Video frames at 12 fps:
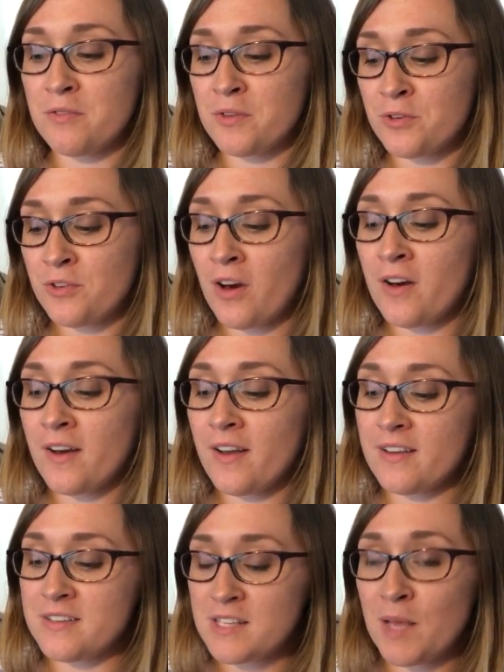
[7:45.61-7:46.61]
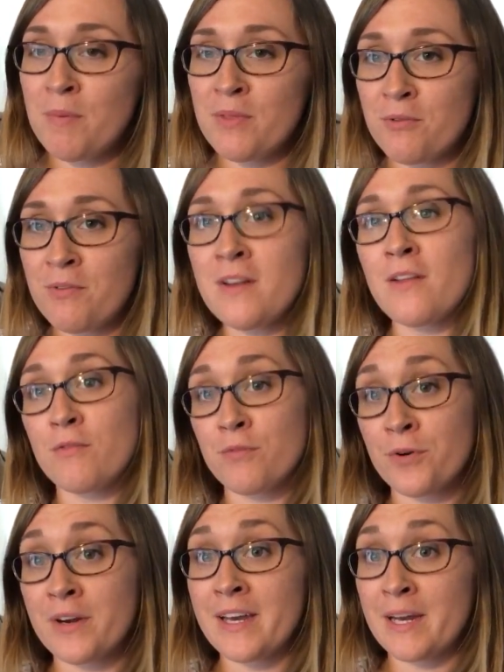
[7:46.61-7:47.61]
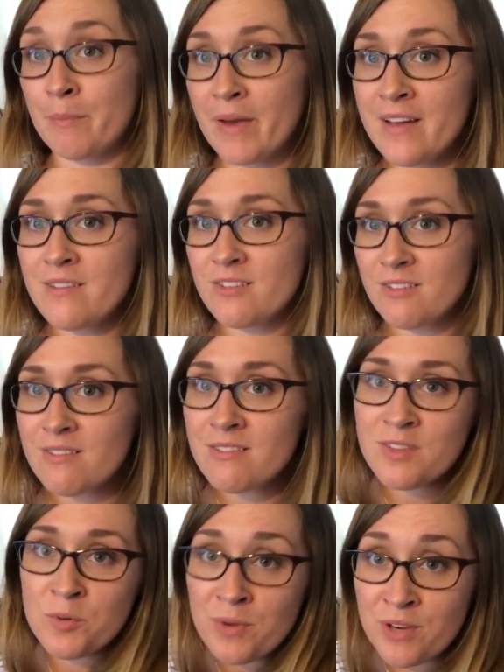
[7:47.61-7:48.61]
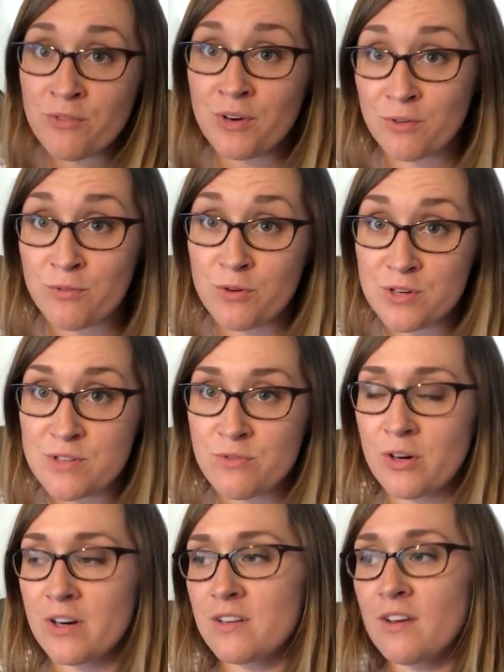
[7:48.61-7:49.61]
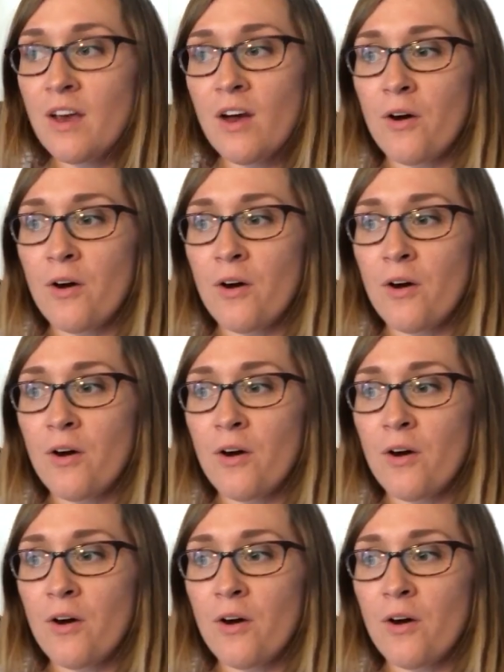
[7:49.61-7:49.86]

if your dog is keeping their feet on the floor and getting pet, they're being reinforced for it.